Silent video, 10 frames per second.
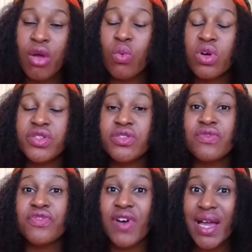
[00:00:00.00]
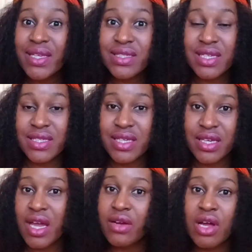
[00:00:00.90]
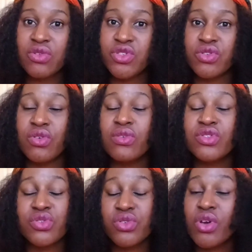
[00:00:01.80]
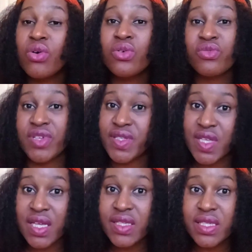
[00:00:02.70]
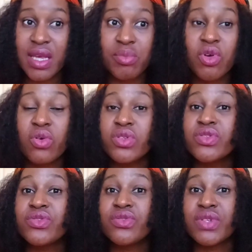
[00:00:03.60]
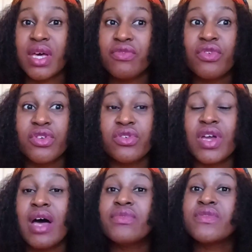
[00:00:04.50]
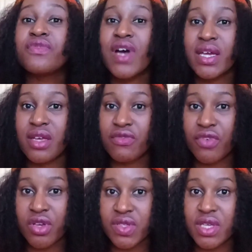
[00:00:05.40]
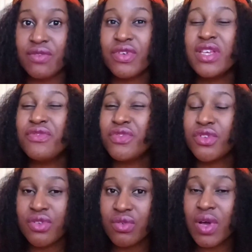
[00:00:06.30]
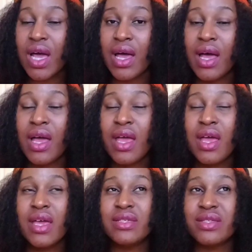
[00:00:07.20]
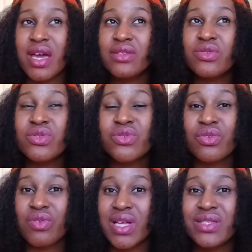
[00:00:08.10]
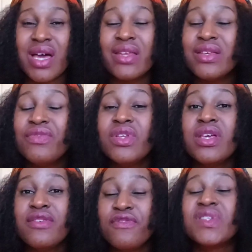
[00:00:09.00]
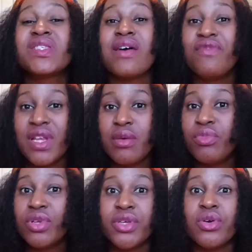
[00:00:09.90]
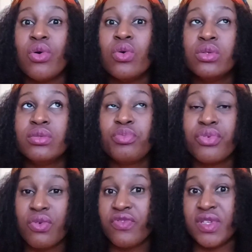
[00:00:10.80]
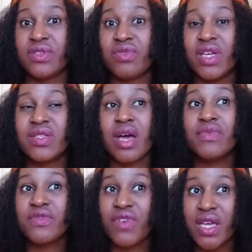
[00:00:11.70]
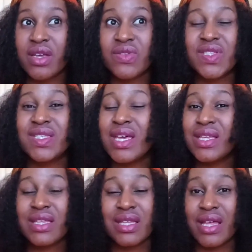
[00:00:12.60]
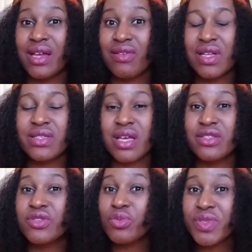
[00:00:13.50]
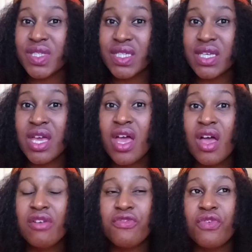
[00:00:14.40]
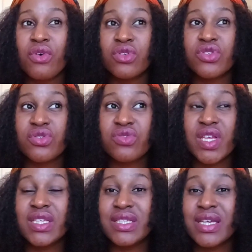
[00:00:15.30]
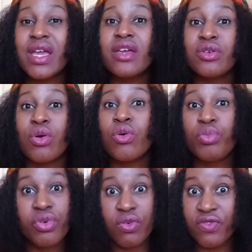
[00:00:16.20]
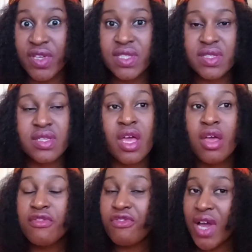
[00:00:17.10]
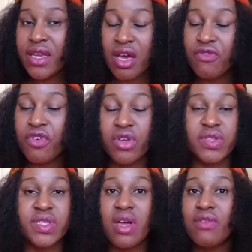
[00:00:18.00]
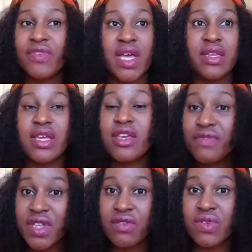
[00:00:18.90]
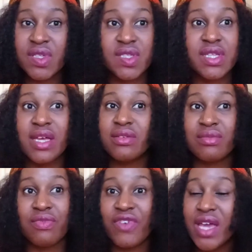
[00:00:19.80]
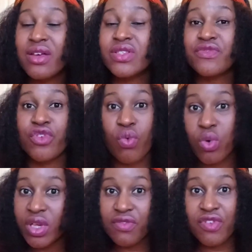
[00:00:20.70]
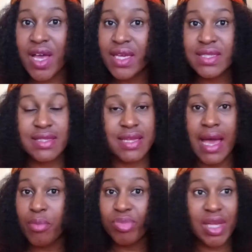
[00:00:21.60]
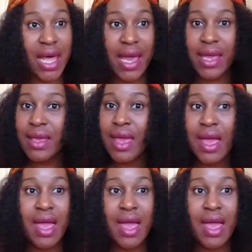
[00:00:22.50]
Once you find a daycare around you, do your own research. I'm not going to do that for you. You have to find out for yourself if you are entitled to grants, and even if it's available in your own province, right? You have to find out, is there anything like grant and subsidy for children in daycare in your own province? Find out for yourself. Then if there is, then find out if you're qualified, apply,